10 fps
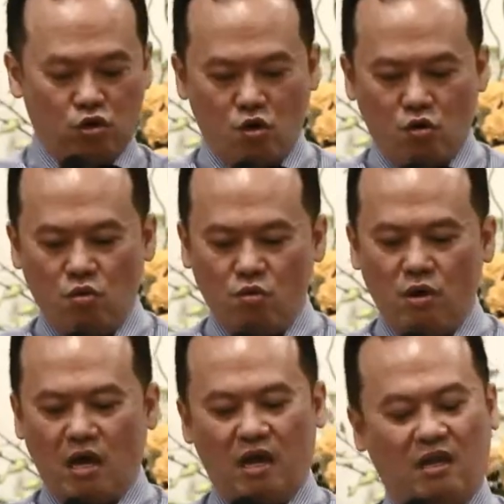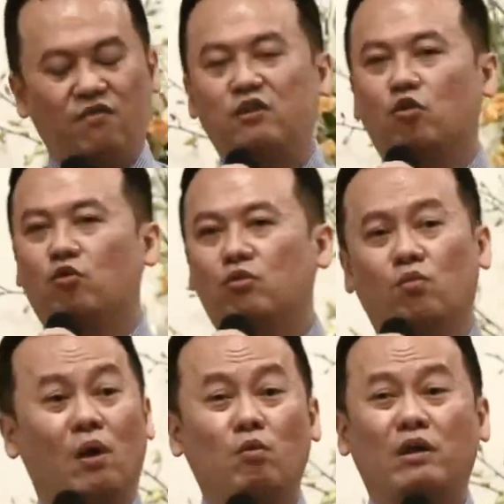know, and even though
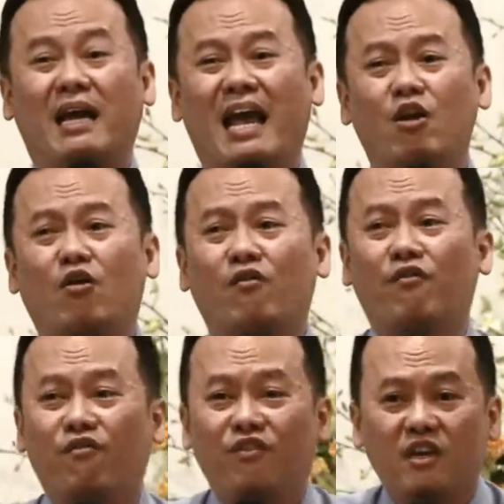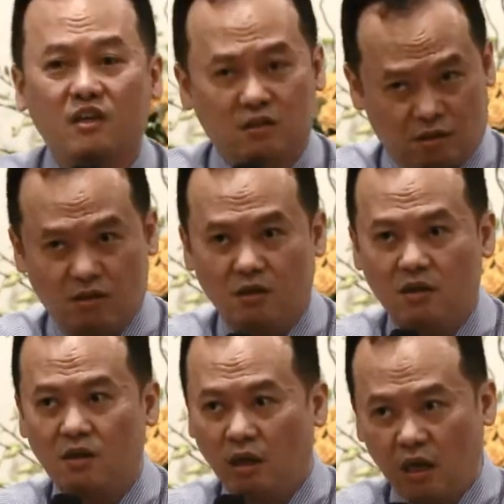when we cannot feel
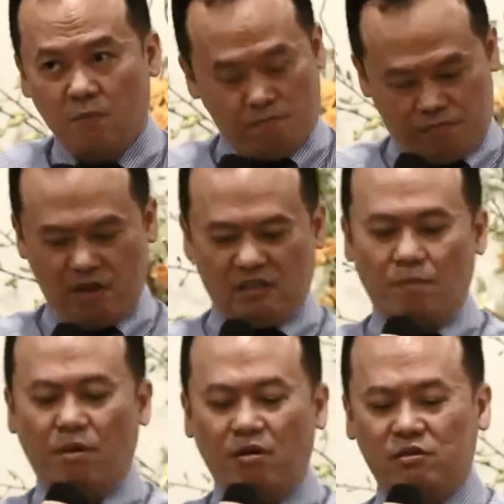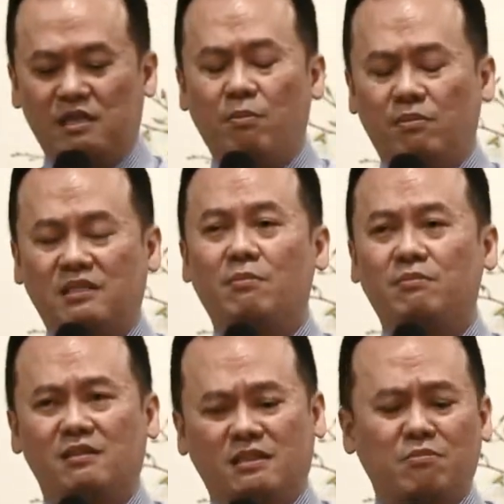Him. Somehow,
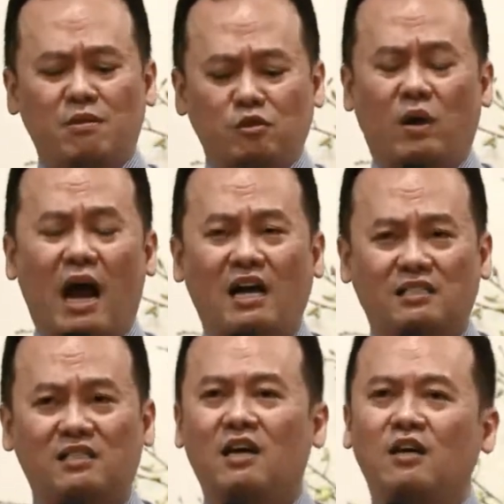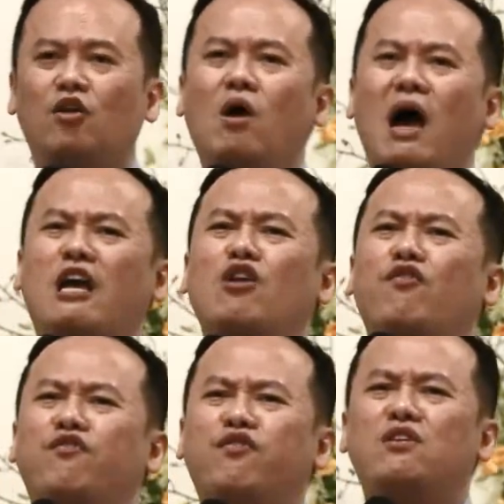sometimes we ask, no, I cannot
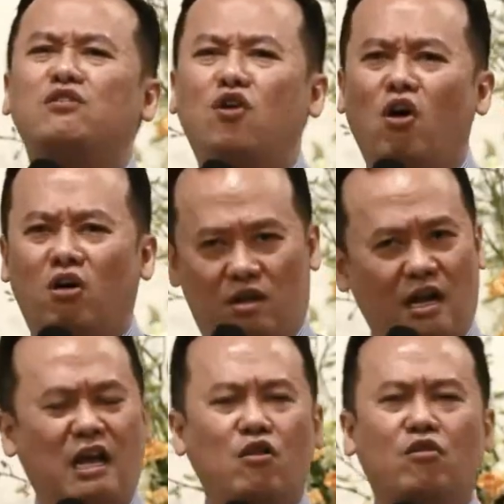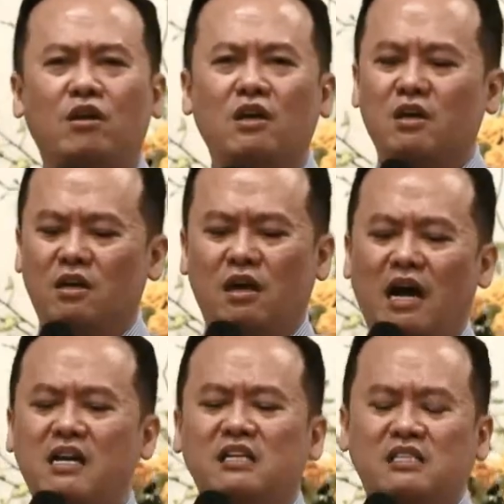feel God, I cannot
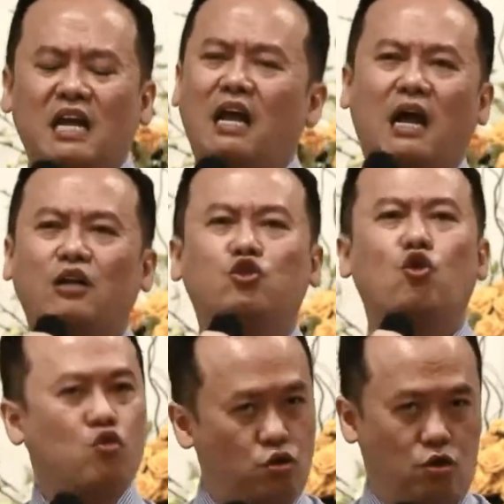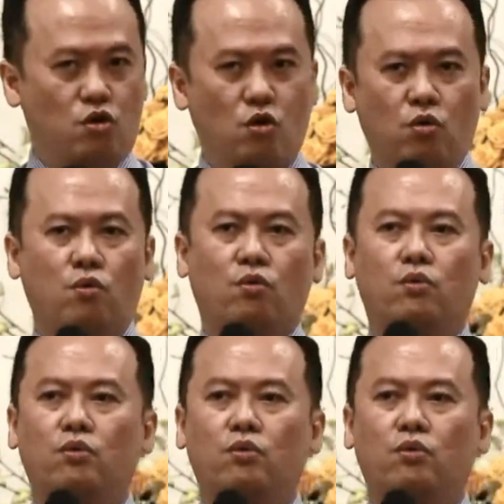understand, I don't know.